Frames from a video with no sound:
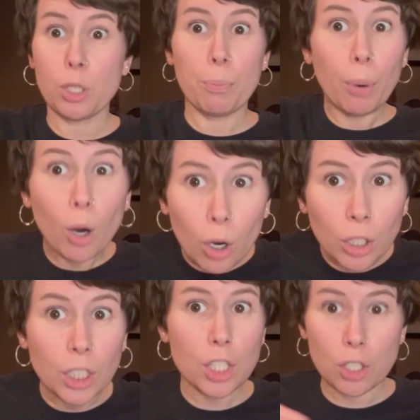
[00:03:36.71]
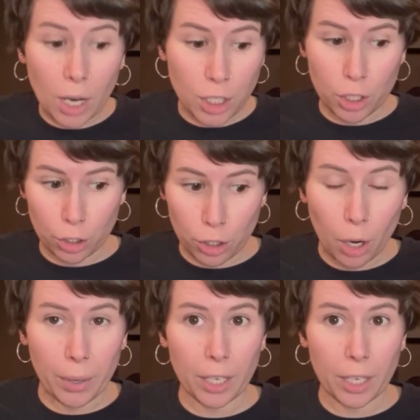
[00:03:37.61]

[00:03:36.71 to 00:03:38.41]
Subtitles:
to pull and stretch as you're sewing.